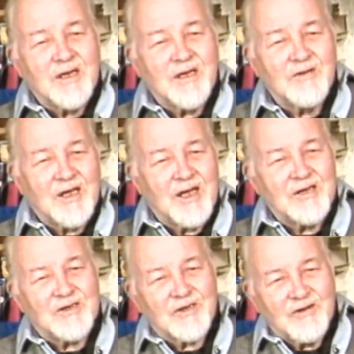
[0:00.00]
on the
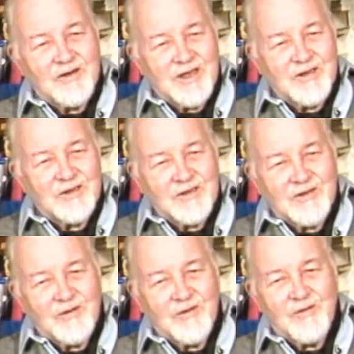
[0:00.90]
kind of story they should
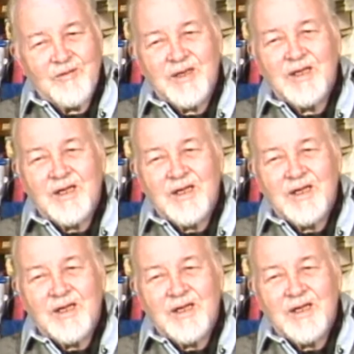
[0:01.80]
do.